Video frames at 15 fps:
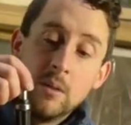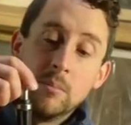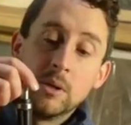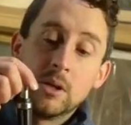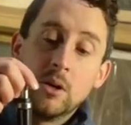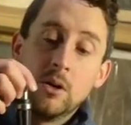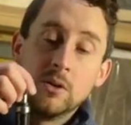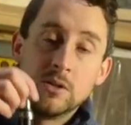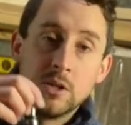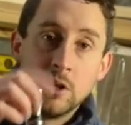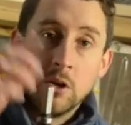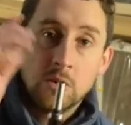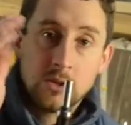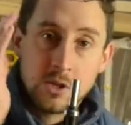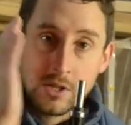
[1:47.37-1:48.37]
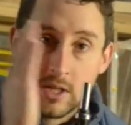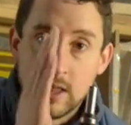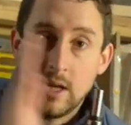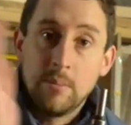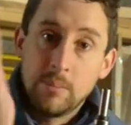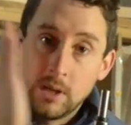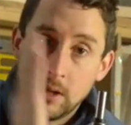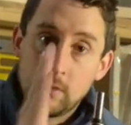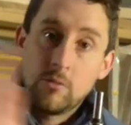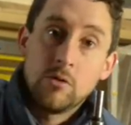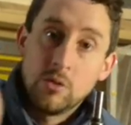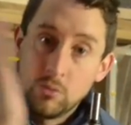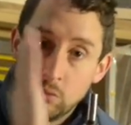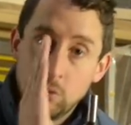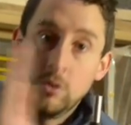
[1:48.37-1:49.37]
because you're not just thumping
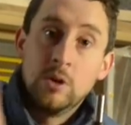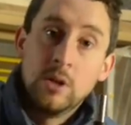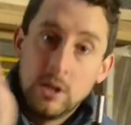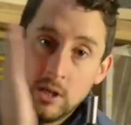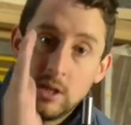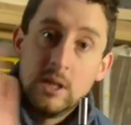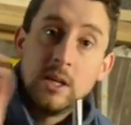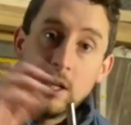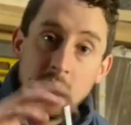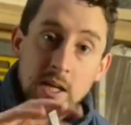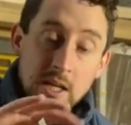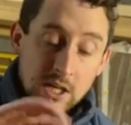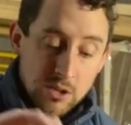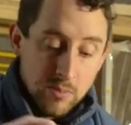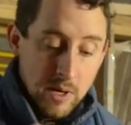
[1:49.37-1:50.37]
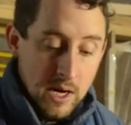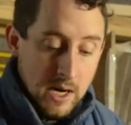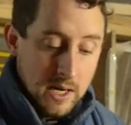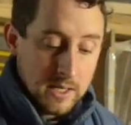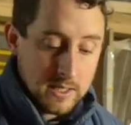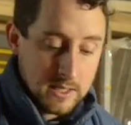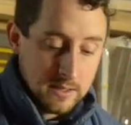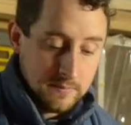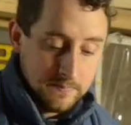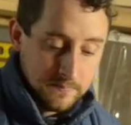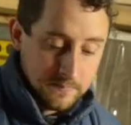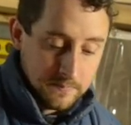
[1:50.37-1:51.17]
through the wood in each pass.